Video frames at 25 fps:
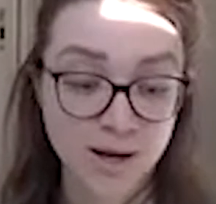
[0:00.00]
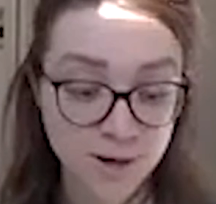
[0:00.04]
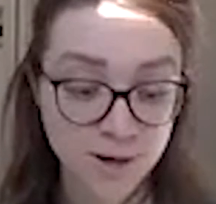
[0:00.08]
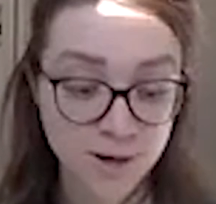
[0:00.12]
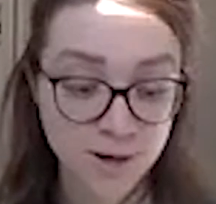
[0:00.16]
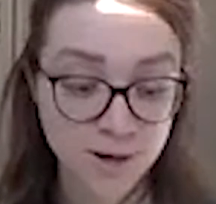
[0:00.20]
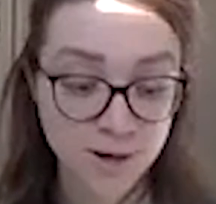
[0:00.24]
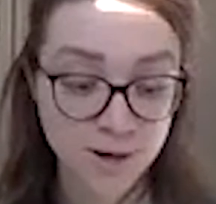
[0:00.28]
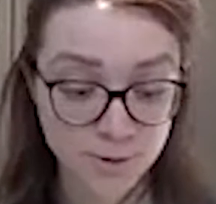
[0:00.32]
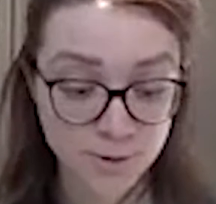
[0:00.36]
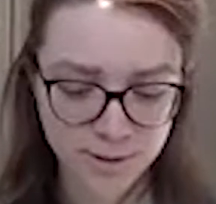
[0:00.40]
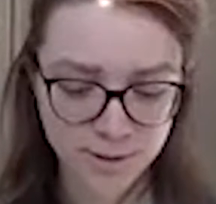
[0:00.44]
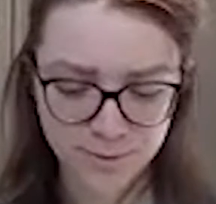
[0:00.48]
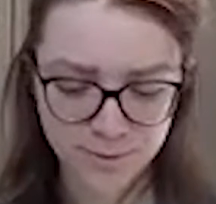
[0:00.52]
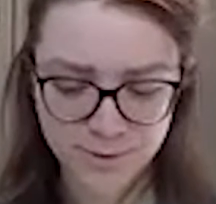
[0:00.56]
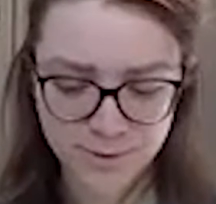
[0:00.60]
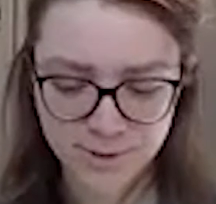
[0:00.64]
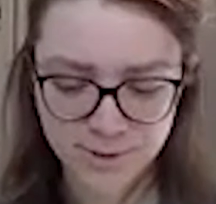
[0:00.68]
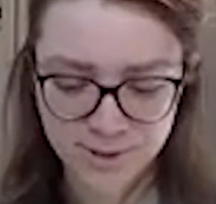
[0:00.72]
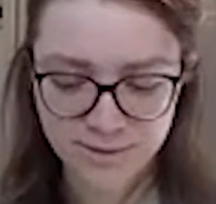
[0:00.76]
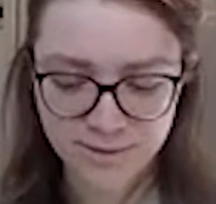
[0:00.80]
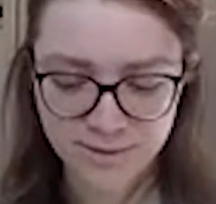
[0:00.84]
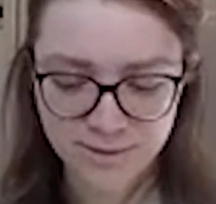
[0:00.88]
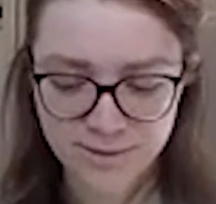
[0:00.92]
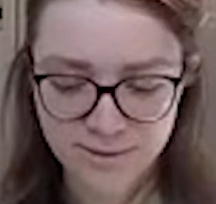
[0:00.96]
and you can
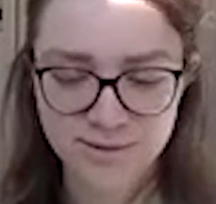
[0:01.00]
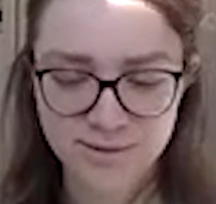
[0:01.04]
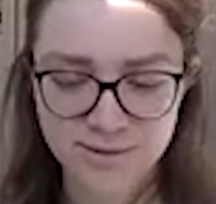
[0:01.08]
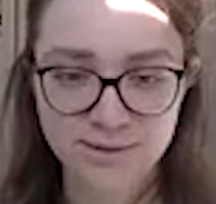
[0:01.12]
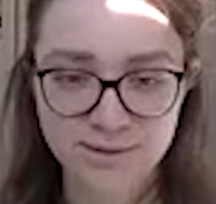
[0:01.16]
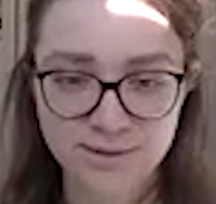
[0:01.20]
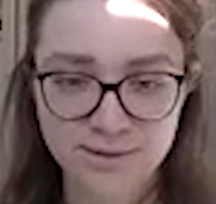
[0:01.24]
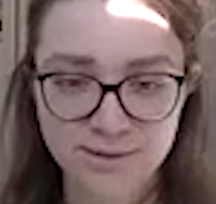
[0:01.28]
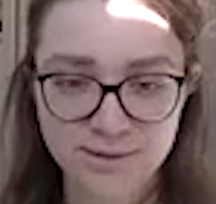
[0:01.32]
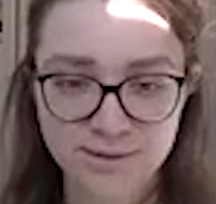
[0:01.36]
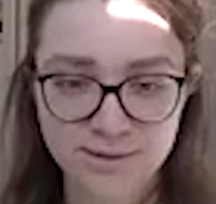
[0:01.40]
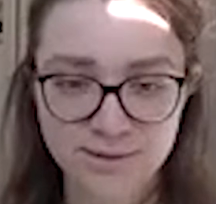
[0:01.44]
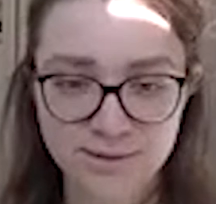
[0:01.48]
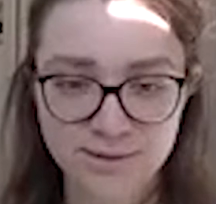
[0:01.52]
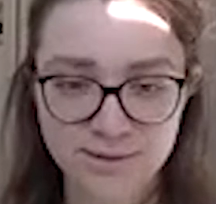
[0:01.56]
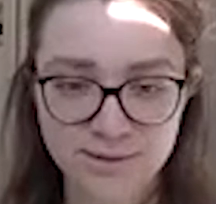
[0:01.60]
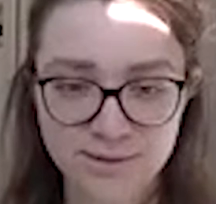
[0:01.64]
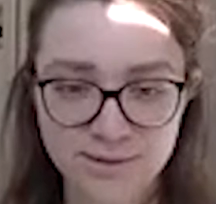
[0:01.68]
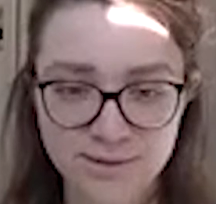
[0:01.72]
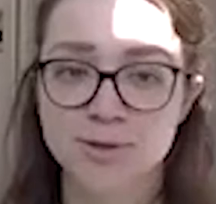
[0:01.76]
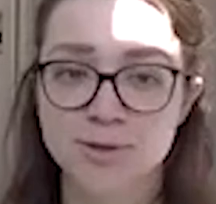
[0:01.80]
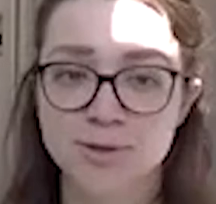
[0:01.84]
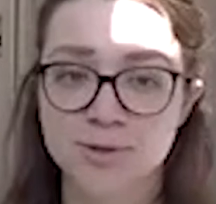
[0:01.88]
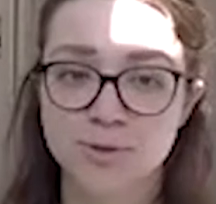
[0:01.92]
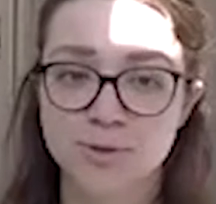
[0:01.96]
use it. This
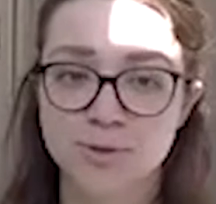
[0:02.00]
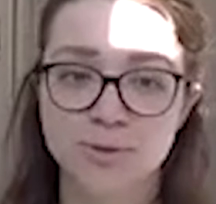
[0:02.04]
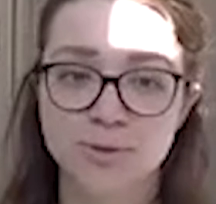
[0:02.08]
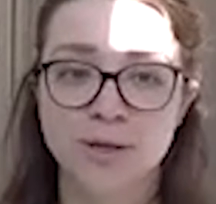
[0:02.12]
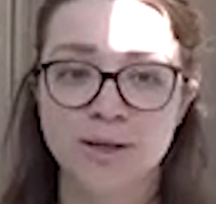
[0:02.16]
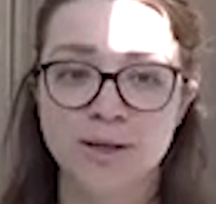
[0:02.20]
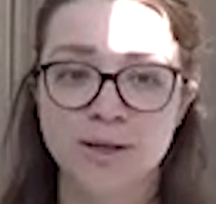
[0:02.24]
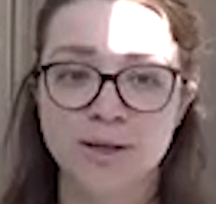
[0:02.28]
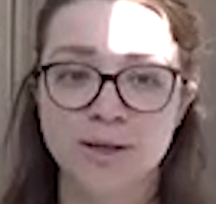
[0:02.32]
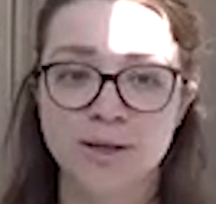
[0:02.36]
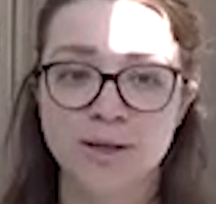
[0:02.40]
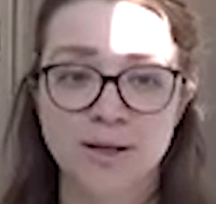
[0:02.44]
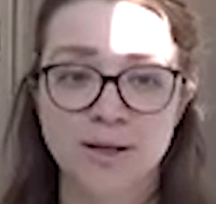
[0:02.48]
lands you